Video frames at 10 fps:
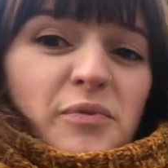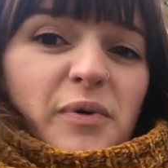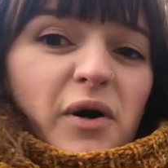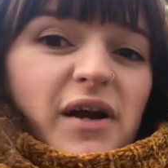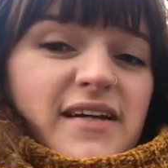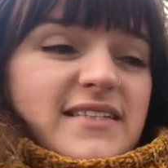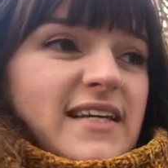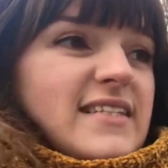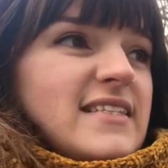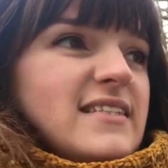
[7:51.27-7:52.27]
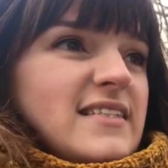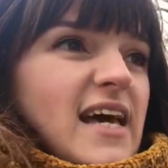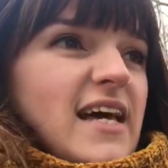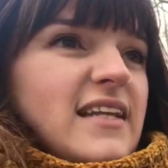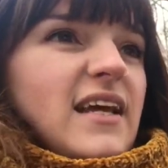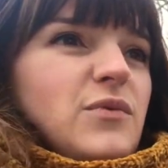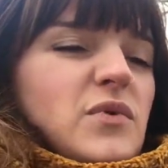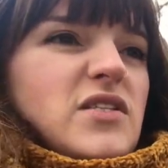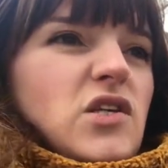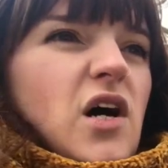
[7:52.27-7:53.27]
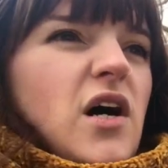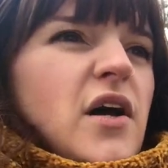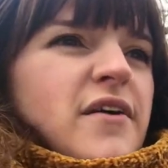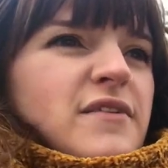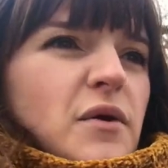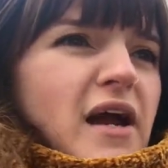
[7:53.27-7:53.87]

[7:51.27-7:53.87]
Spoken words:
part, as I said, and we saw very